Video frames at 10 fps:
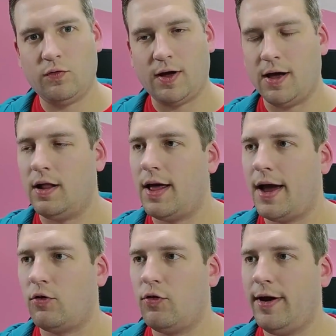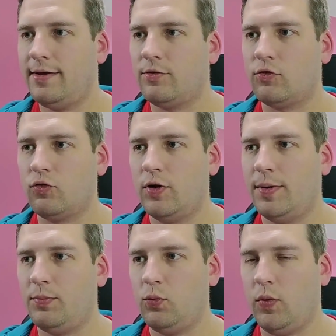file and create a
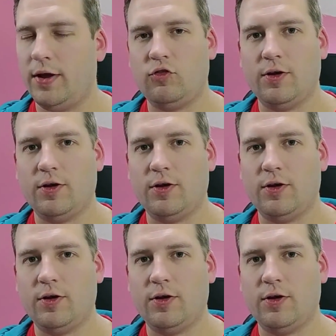script which